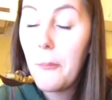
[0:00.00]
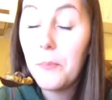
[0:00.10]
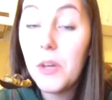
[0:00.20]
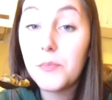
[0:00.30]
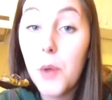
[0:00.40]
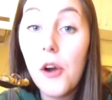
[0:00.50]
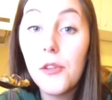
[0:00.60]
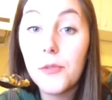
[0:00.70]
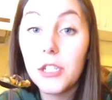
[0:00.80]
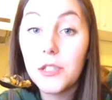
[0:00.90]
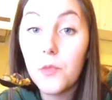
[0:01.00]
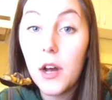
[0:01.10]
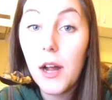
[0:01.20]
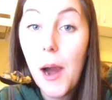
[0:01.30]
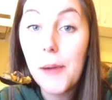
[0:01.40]
That's part of the reason
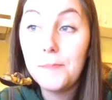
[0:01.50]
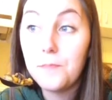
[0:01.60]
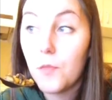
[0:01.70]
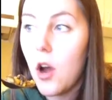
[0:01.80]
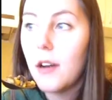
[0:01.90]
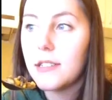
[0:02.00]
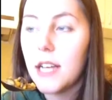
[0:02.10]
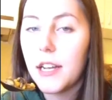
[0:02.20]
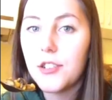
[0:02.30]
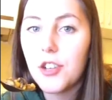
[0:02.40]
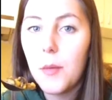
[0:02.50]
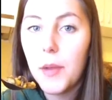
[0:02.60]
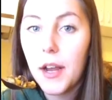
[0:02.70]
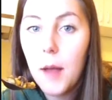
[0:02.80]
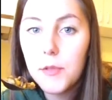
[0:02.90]
why I got a second job.
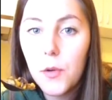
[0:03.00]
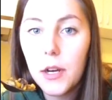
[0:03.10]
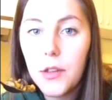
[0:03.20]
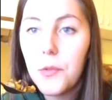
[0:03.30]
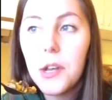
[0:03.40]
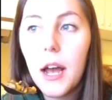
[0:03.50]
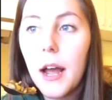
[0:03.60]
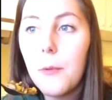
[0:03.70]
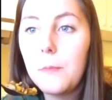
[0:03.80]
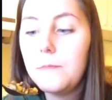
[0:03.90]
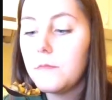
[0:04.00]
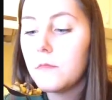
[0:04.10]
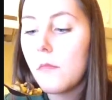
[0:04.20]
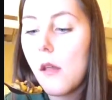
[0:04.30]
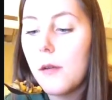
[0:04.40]
Like, I'm 23. I,
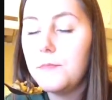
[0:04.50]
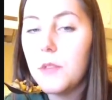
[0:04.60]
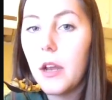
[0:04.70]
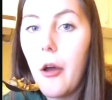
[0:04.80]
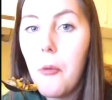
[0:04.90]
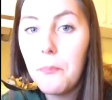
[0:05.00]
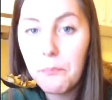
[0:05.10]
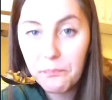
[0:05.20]
you know,